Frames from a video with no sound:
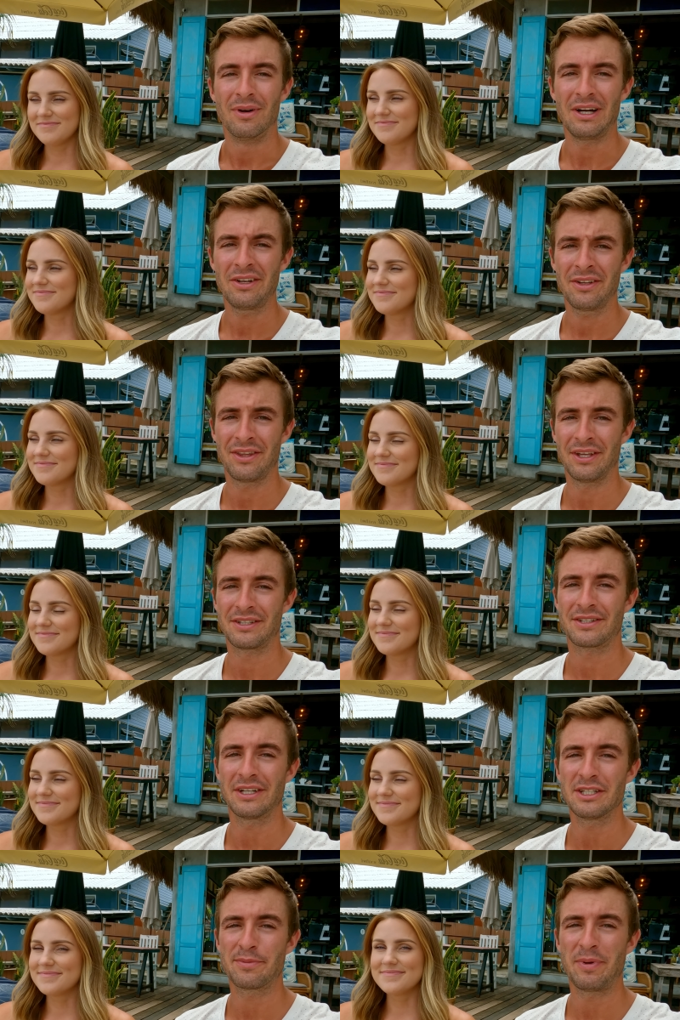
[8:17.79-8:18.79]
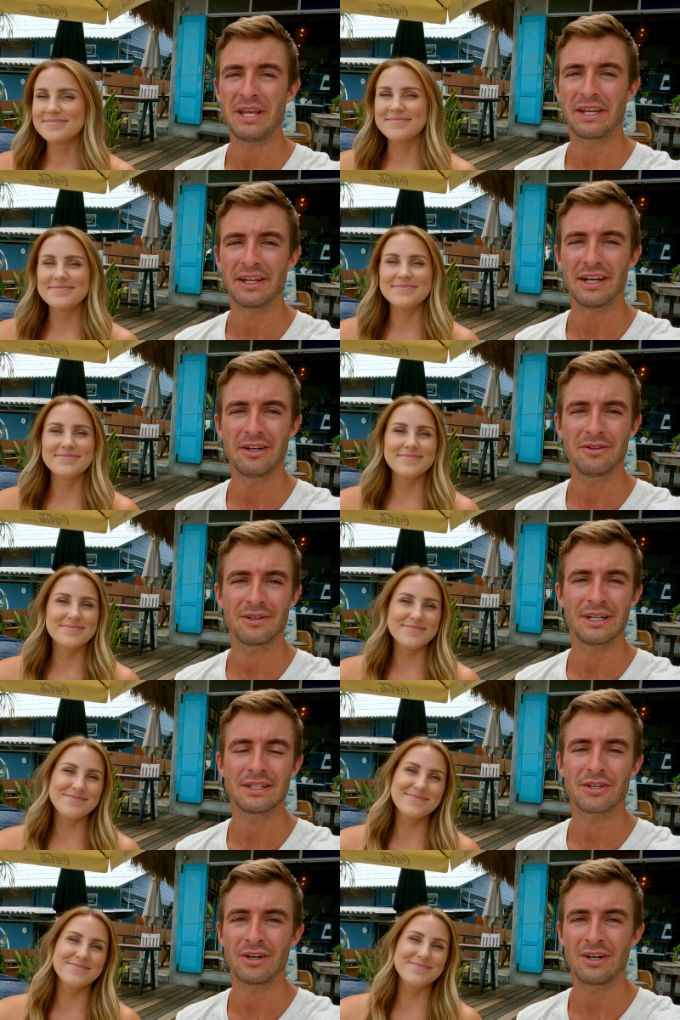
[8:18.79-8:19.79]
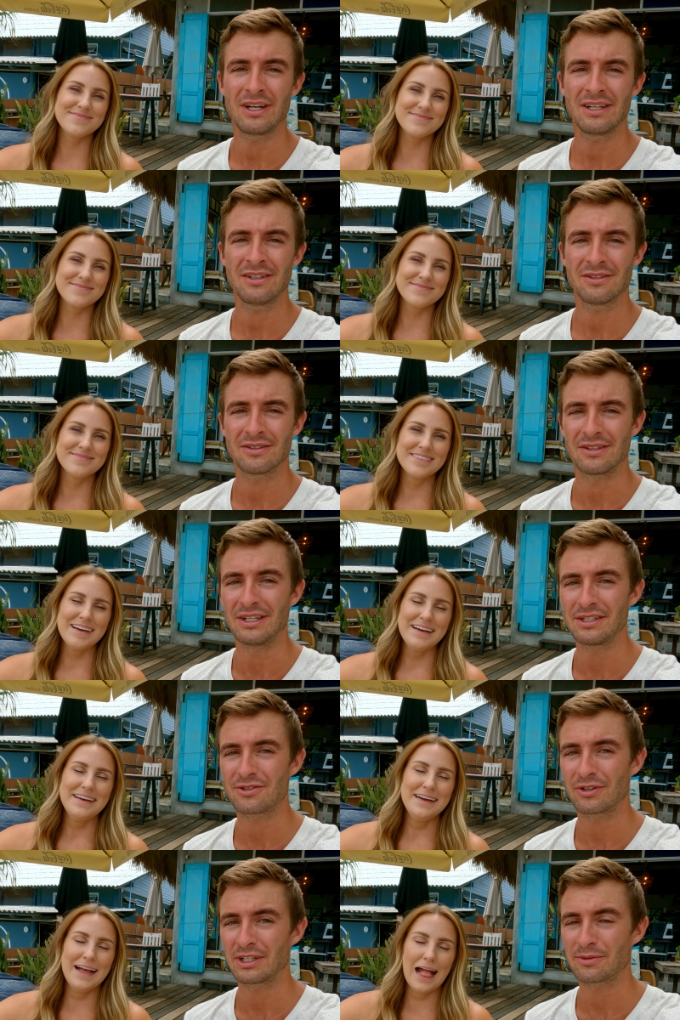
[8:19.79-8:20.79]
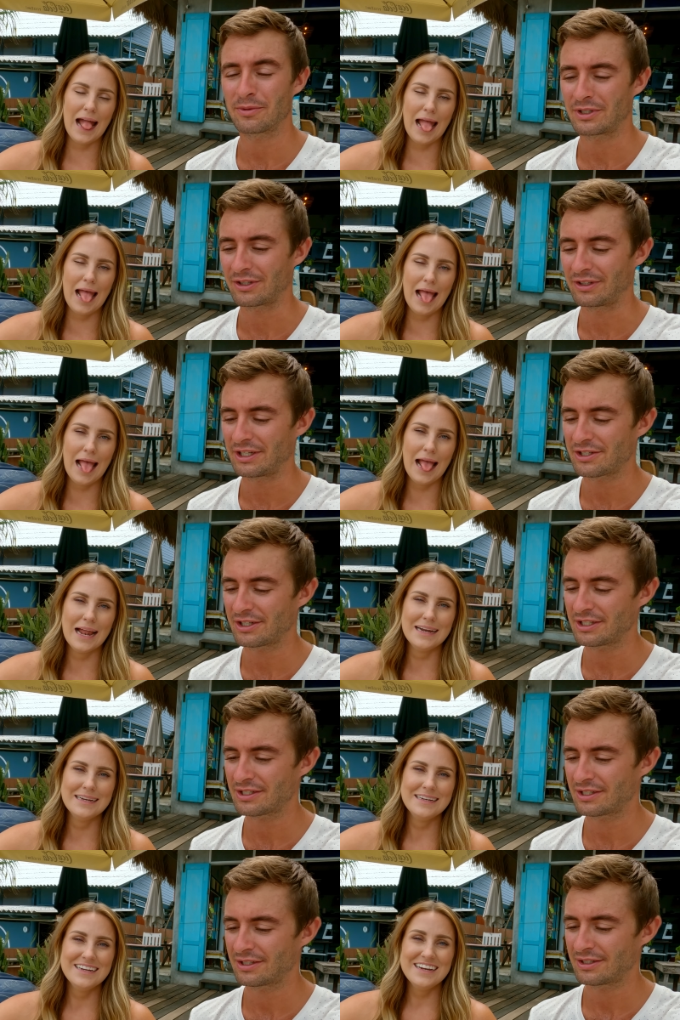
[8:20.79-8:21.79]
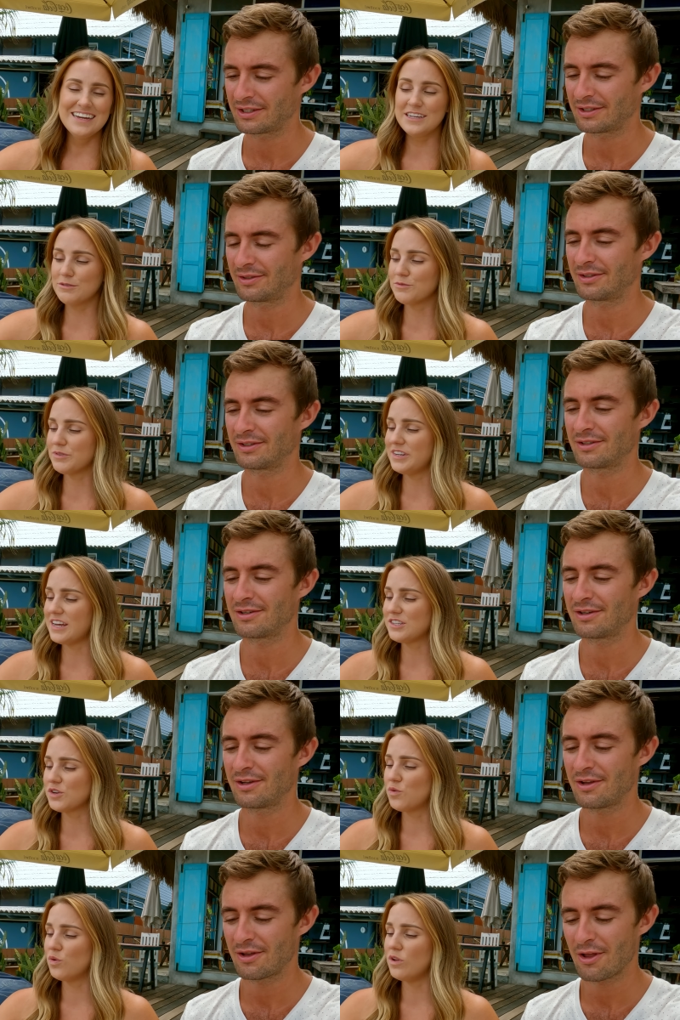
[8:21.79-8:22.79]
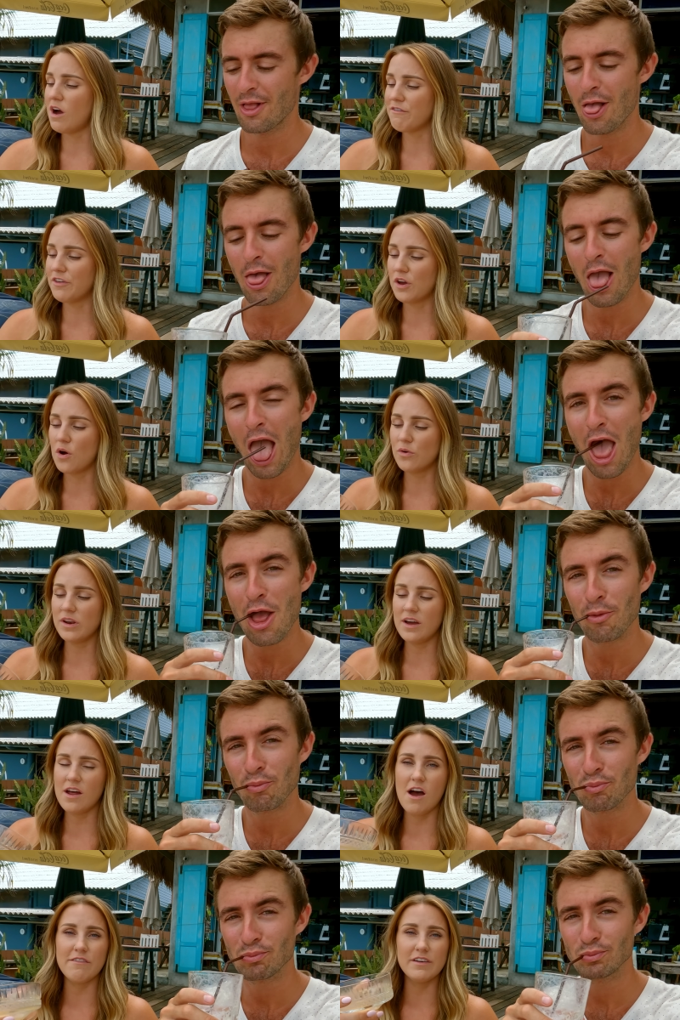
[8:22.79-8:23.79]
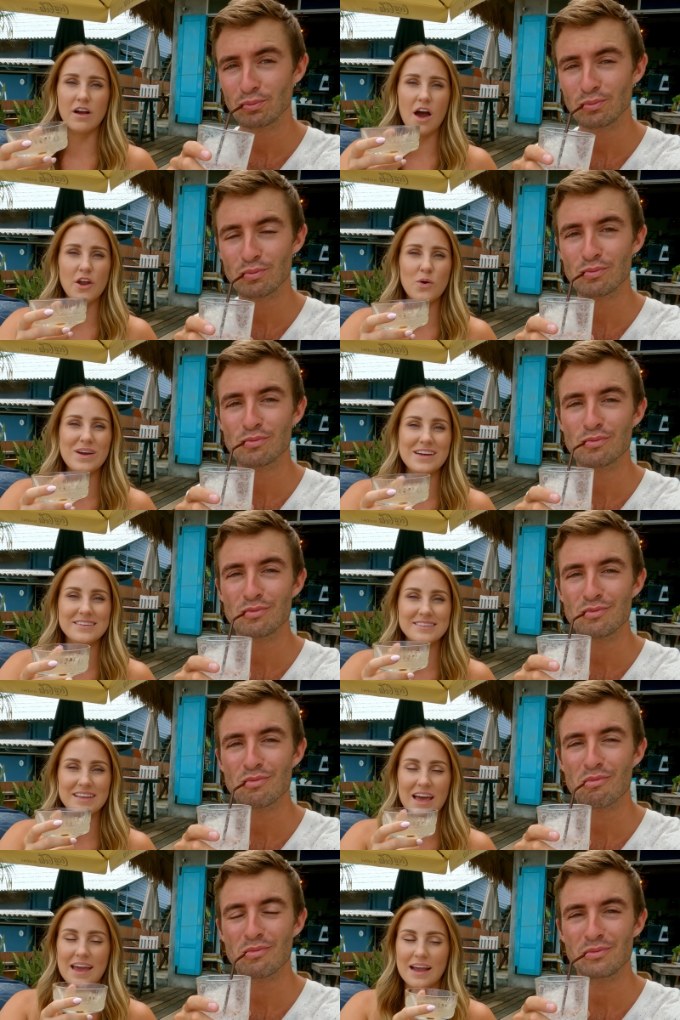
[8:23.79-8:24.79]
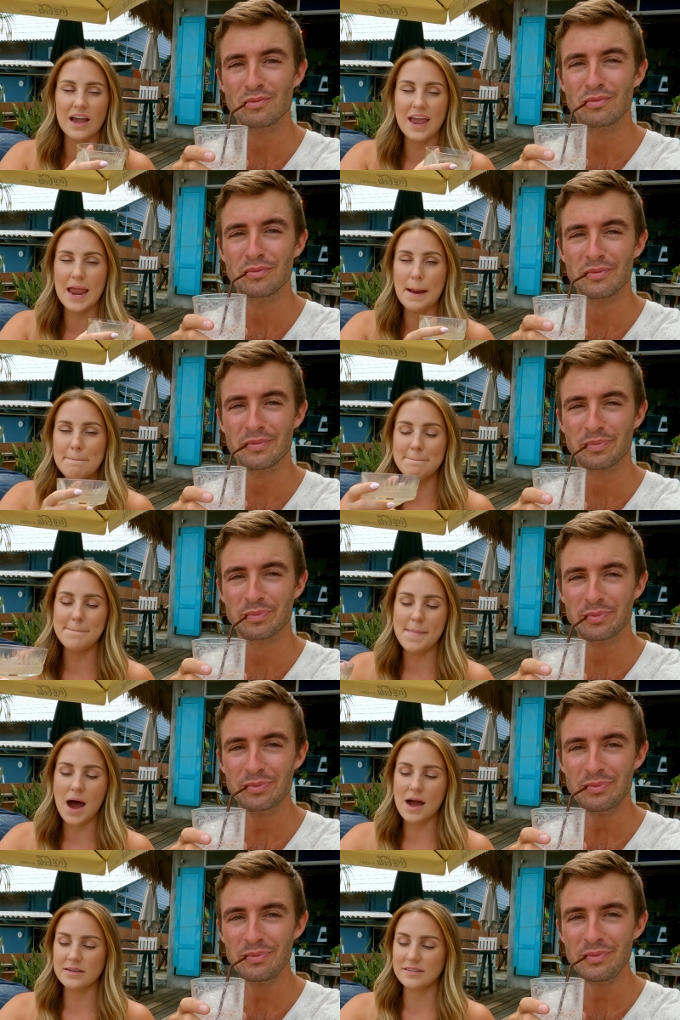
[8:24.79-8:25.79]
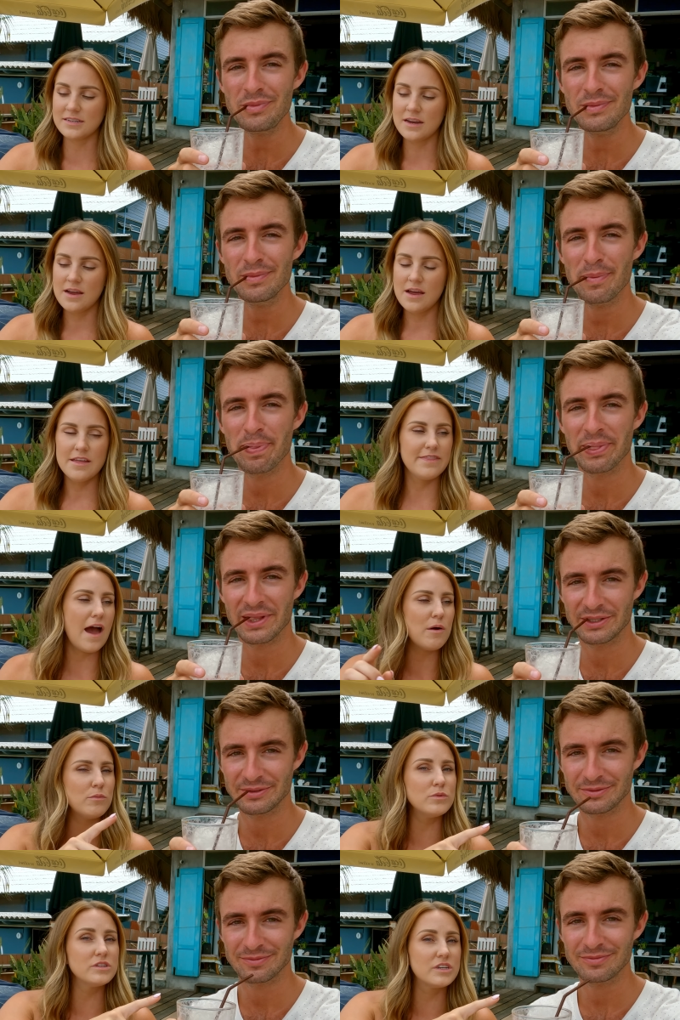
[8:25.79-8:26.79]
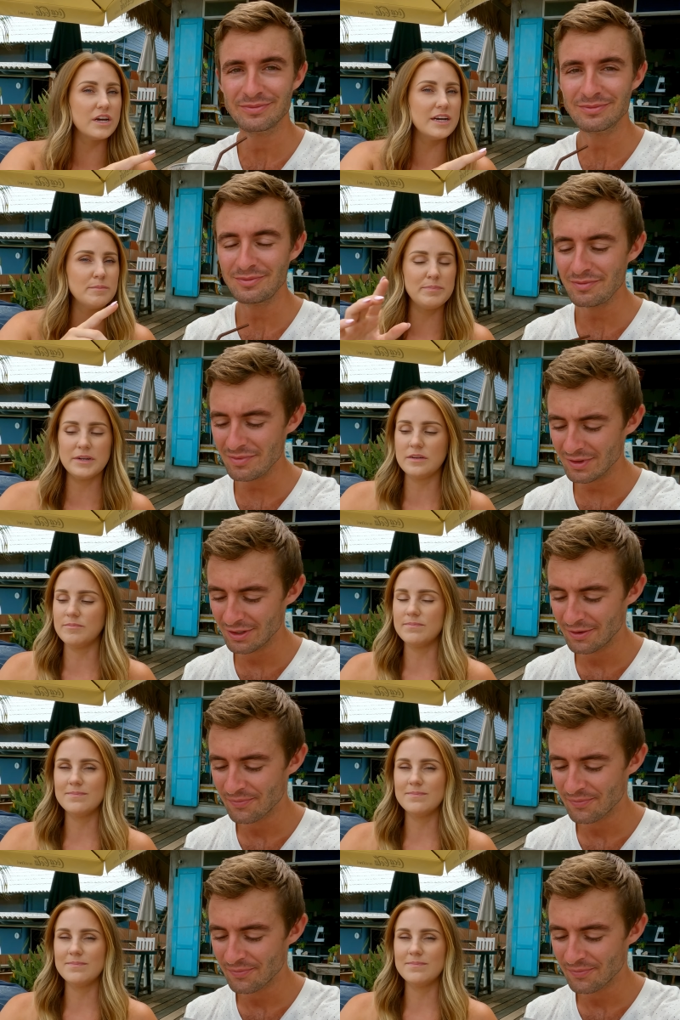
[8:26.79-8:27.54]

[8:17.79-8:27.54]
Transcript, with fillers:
Speaker 1: Well, the sun's peeking out, it's hot. These drinks were delicious.
Speaker 2: This was really nice to cool off. The coconut affogato is like a must. That one was good, but